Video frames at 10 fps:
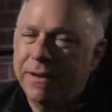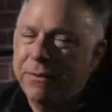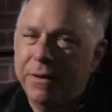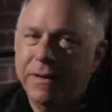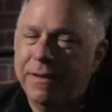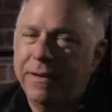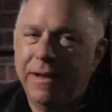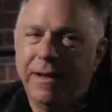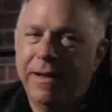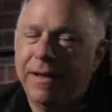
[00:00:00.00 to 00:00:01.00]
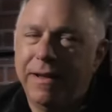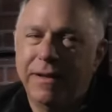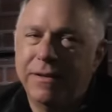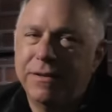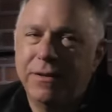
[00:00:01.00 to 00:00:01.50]
What?
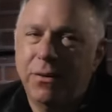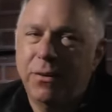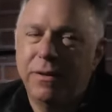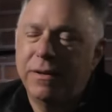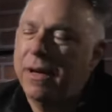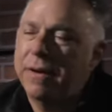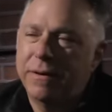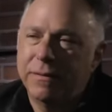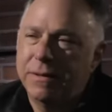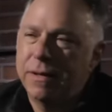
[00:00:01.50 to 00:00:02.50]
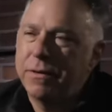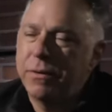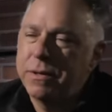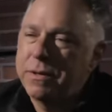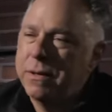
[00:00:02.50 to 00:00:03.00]
Total nutter. And of
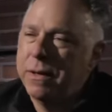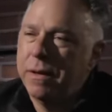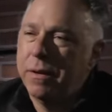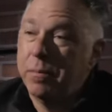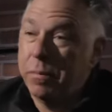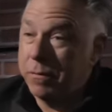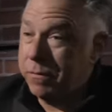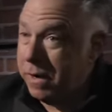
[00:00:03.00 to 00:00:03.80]
course, Pope